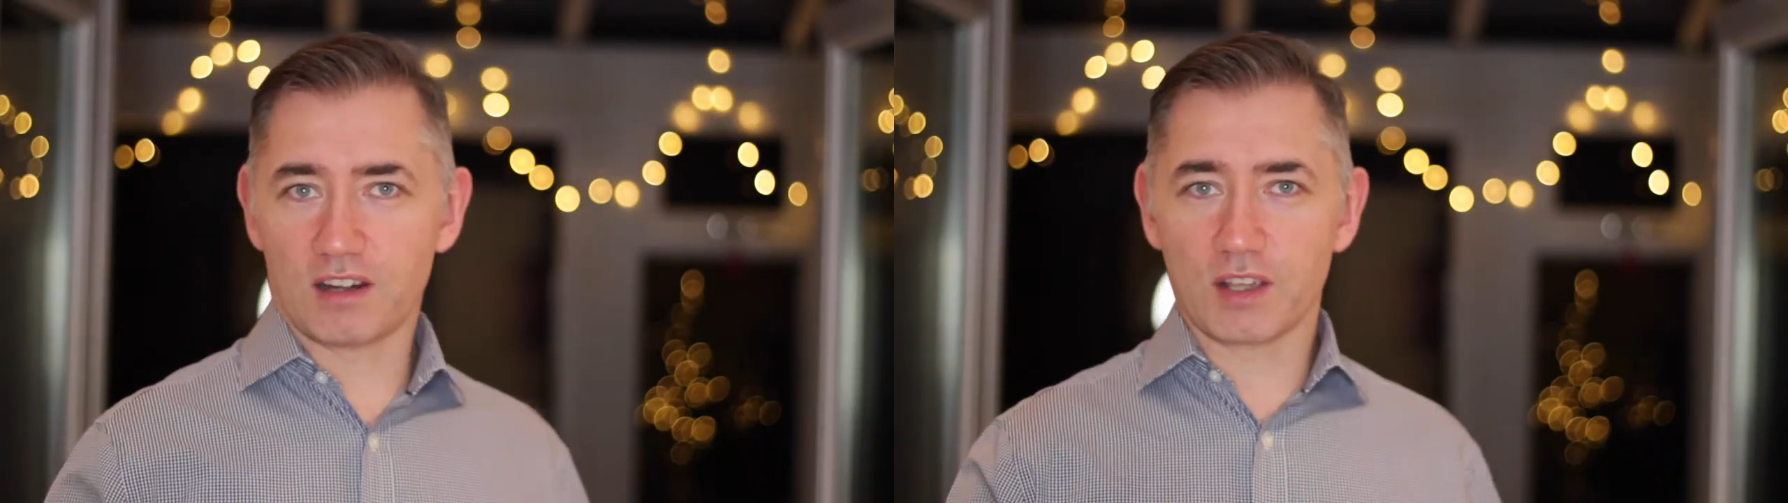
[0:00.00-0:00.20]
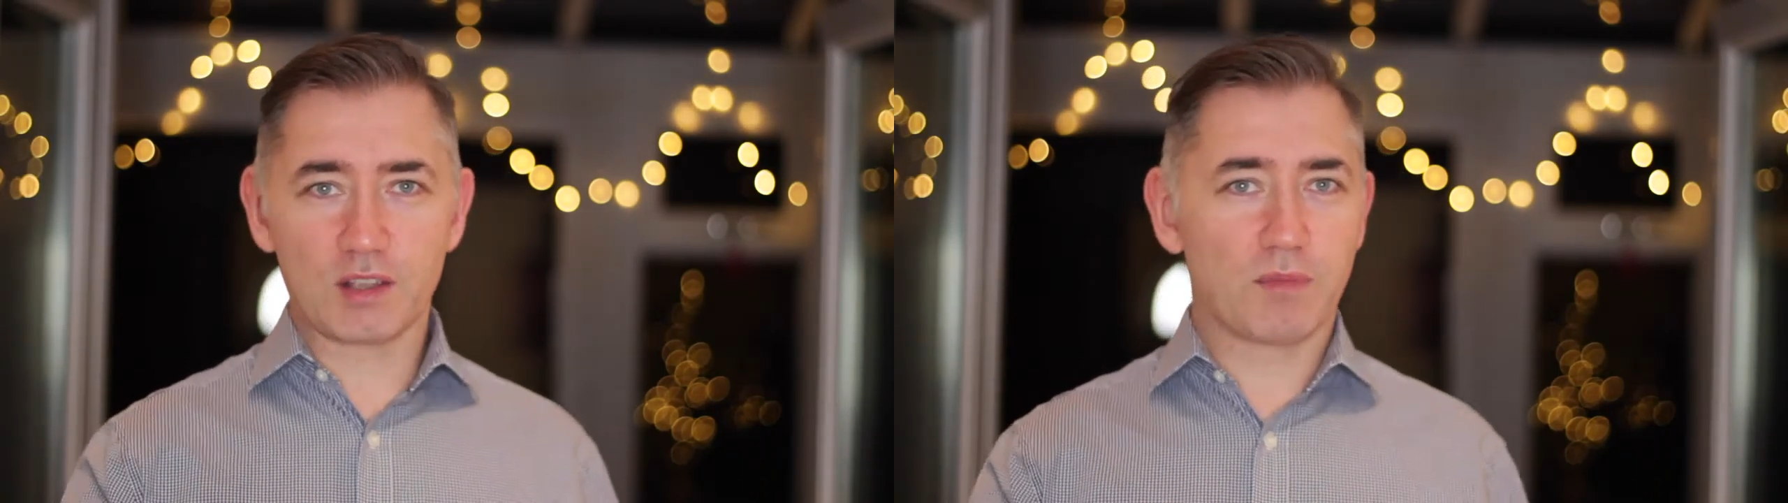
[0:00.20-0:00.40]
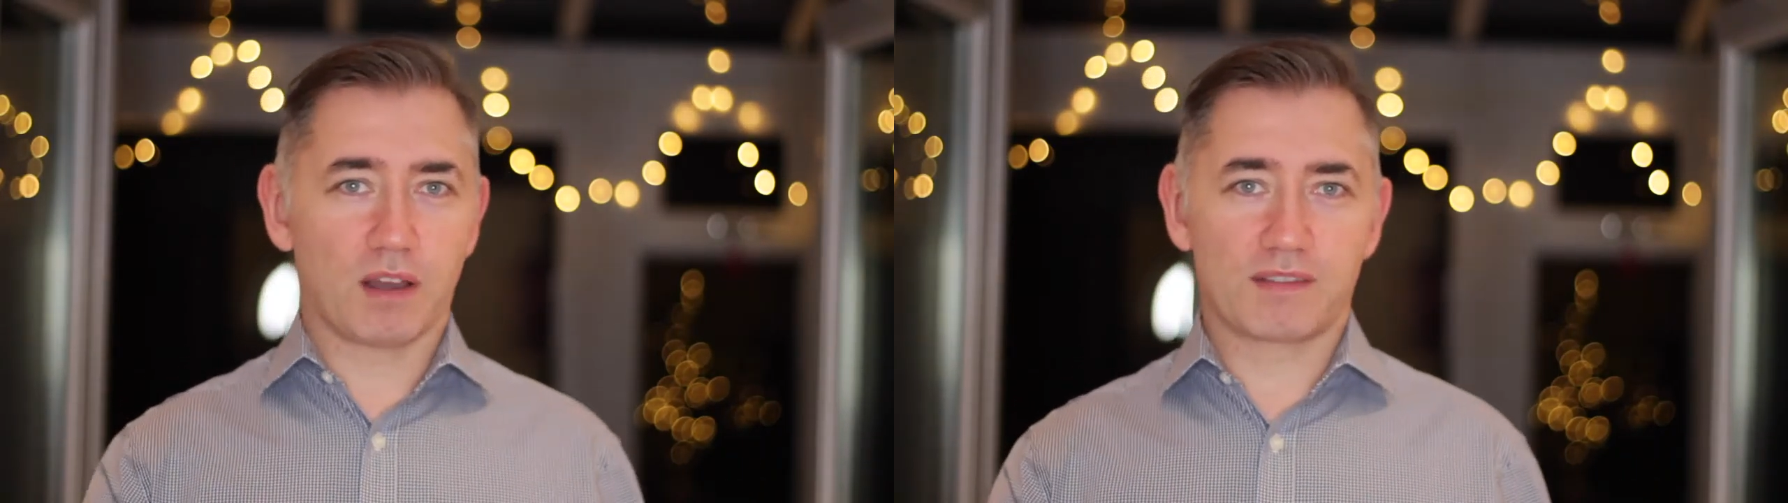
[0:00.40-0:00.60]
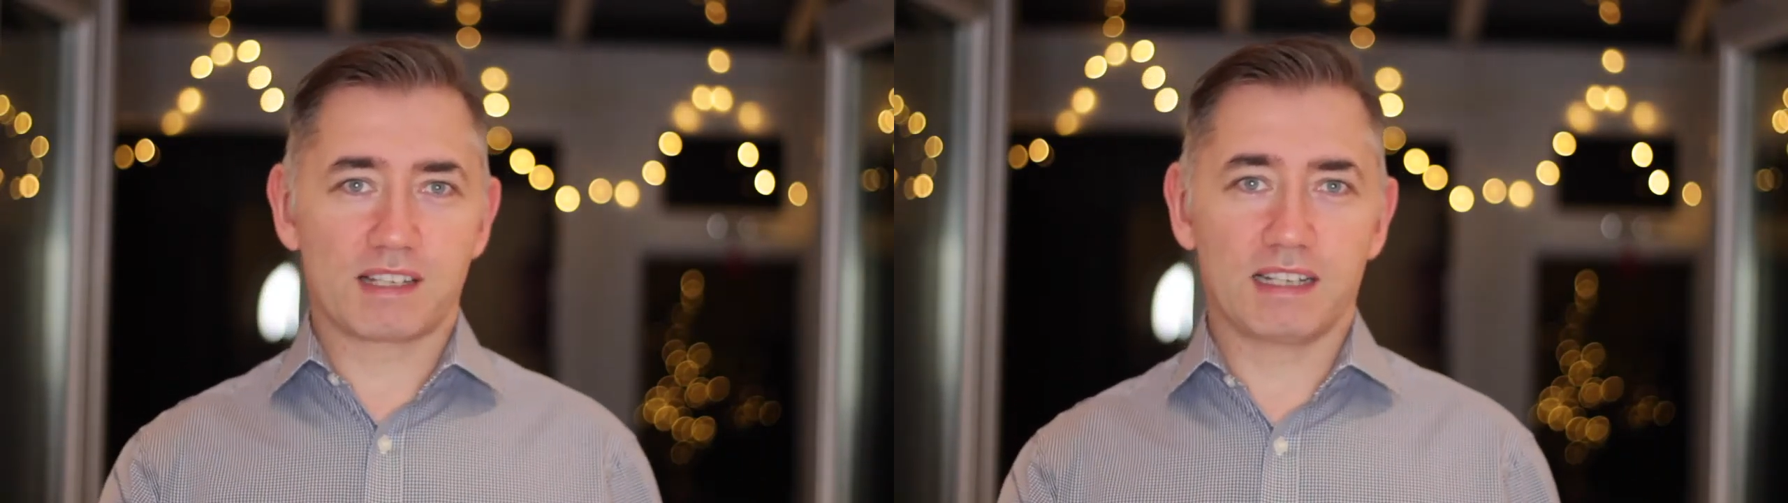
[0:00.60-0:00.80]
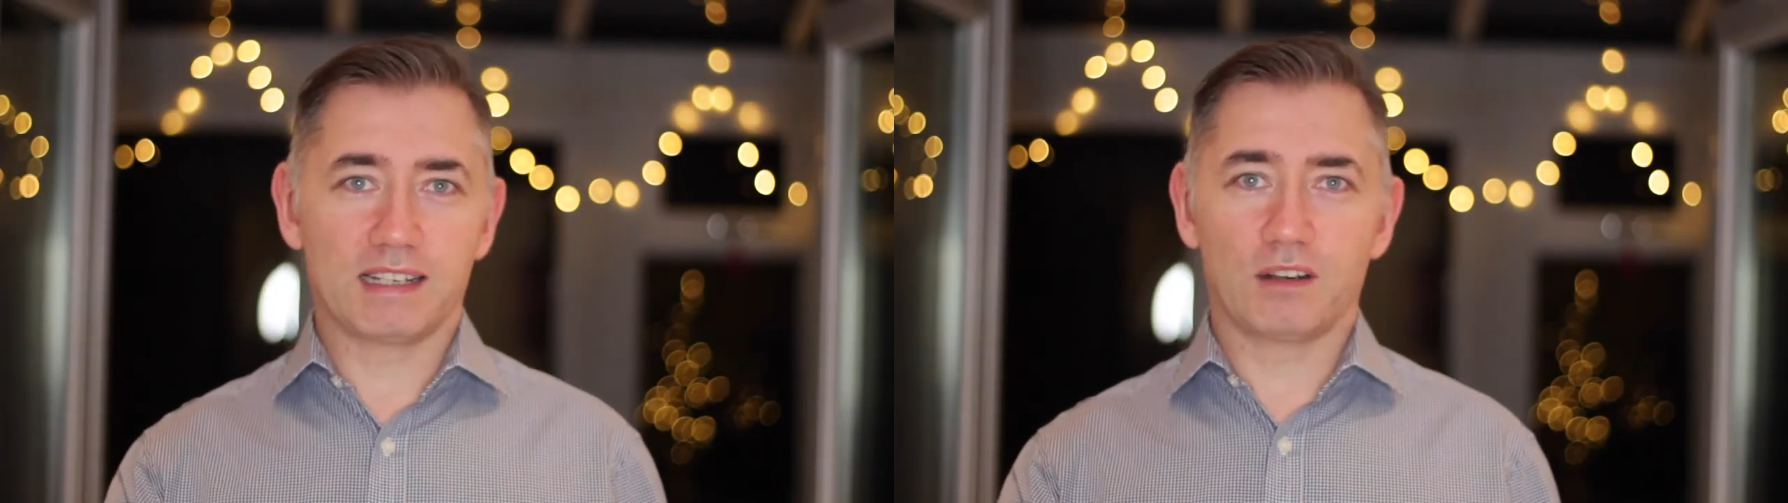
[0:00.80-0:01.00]
I know you might have
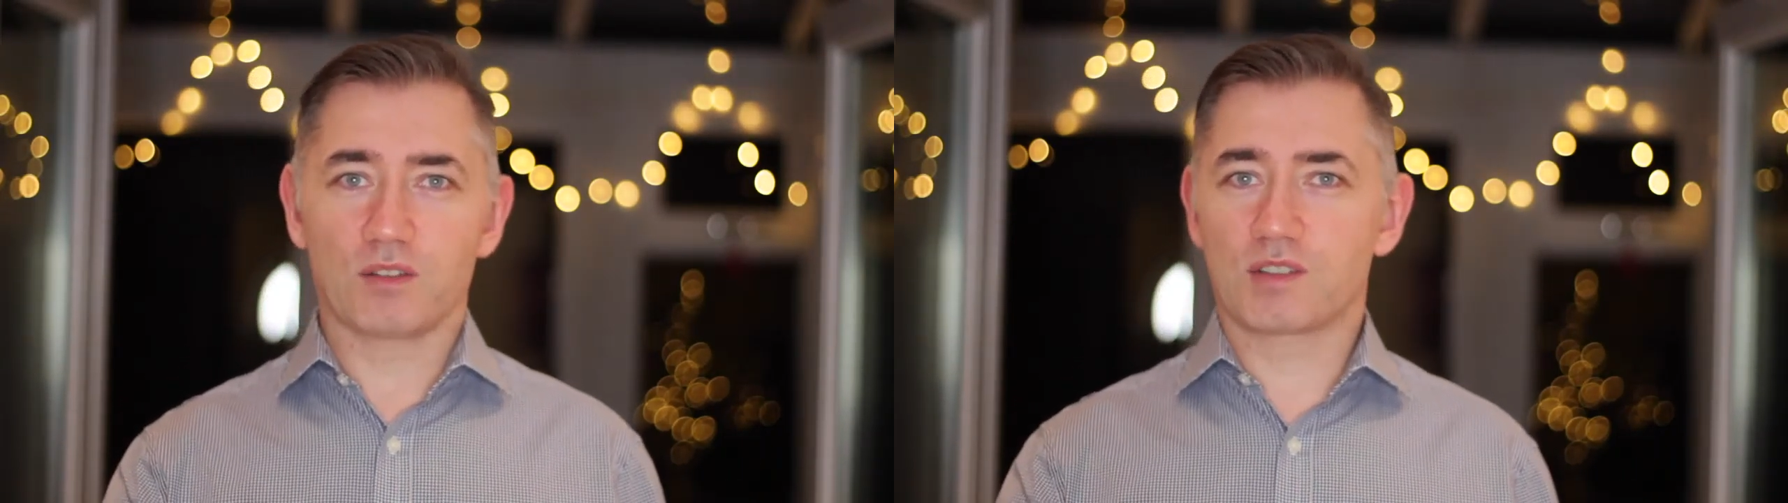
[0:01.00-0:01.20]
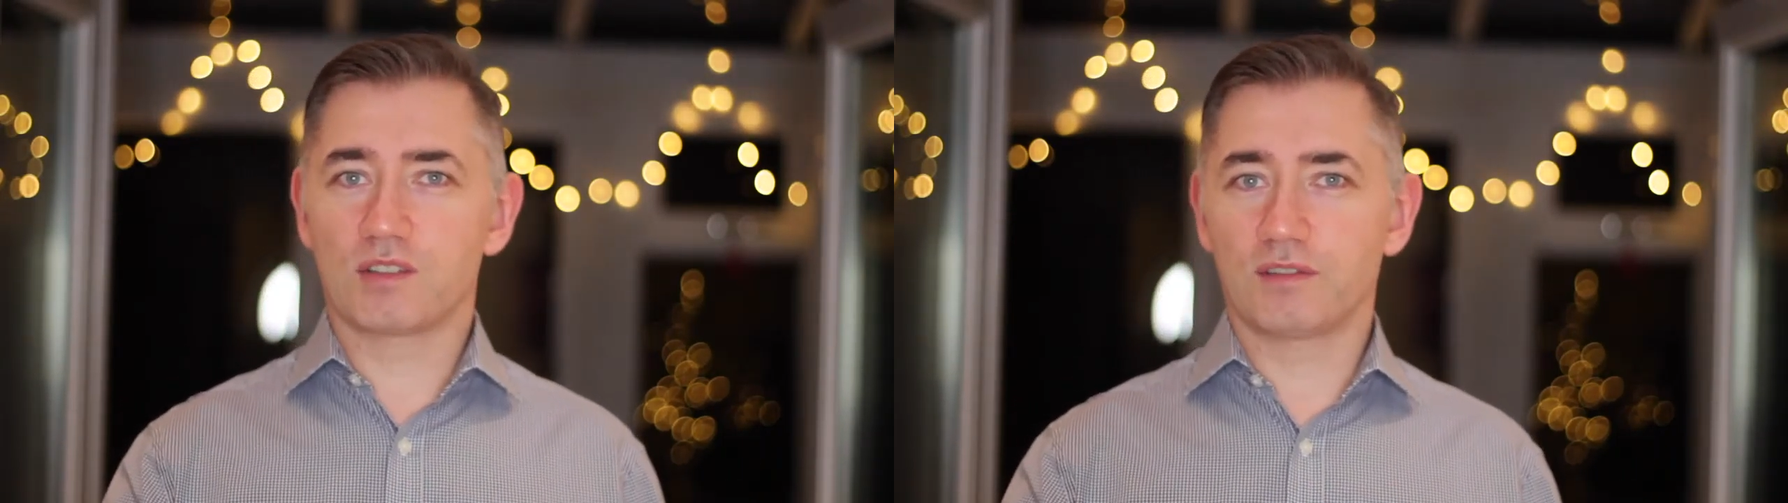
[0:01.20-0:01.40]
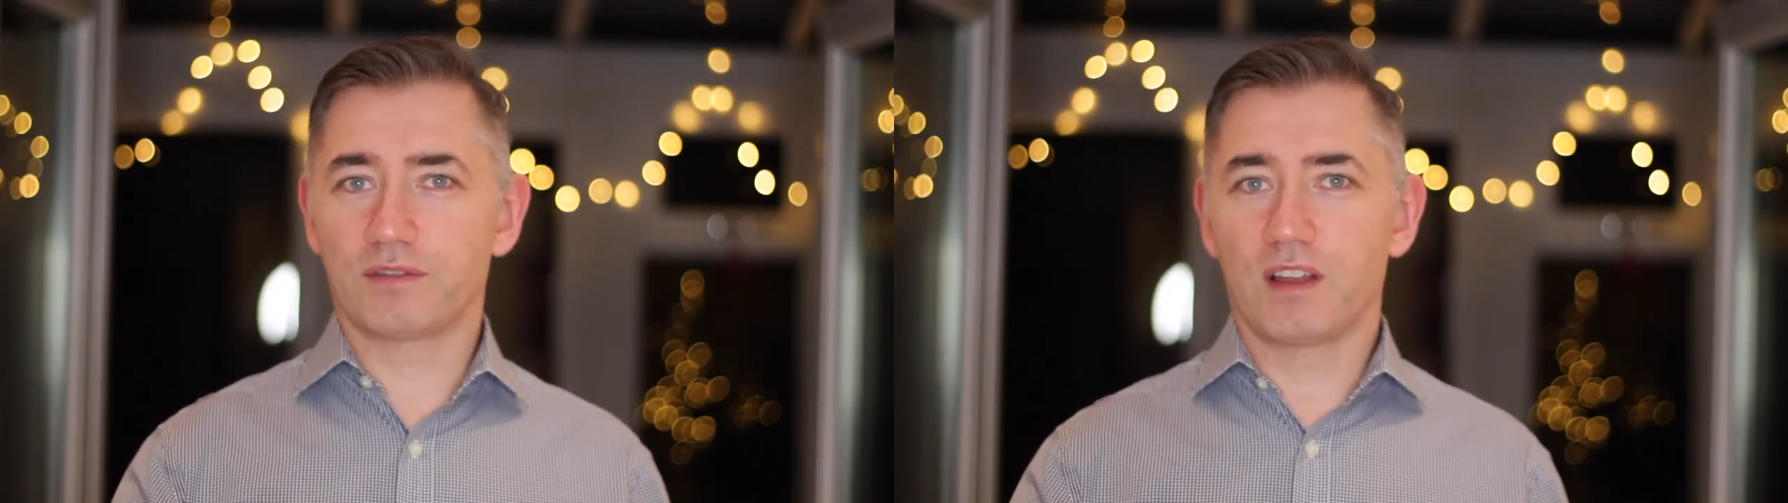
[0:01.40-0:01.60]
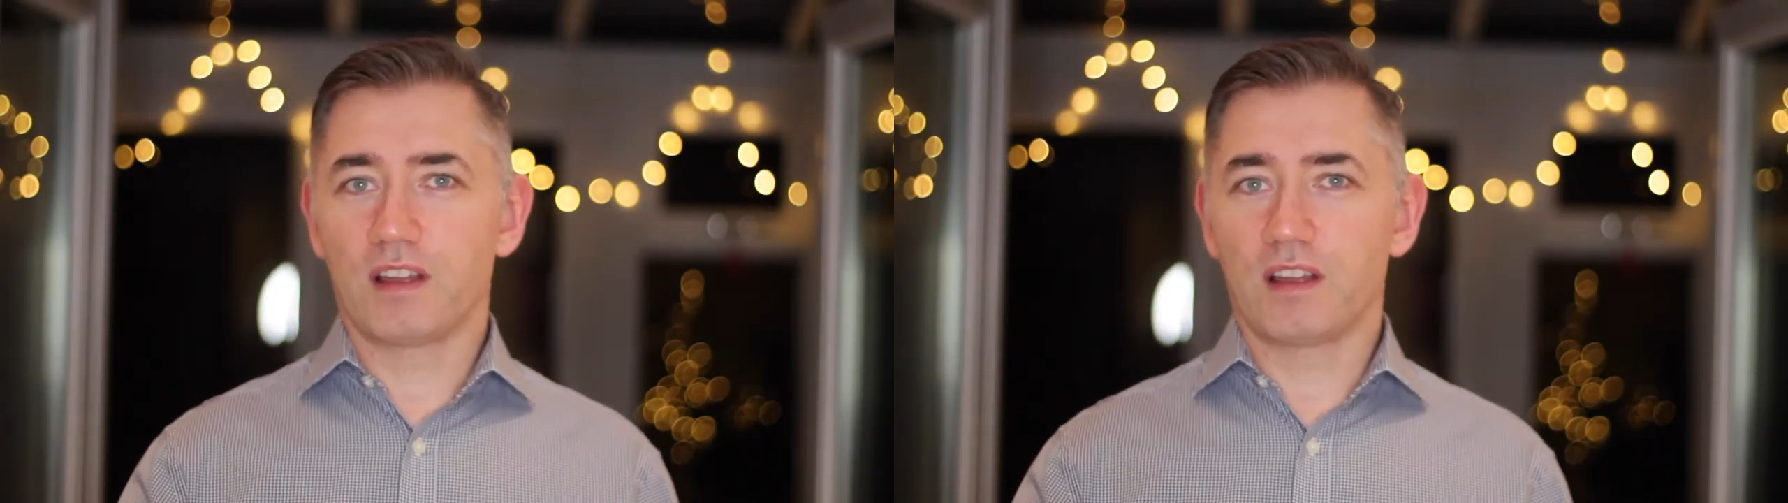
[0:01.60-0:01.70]
seen in lots of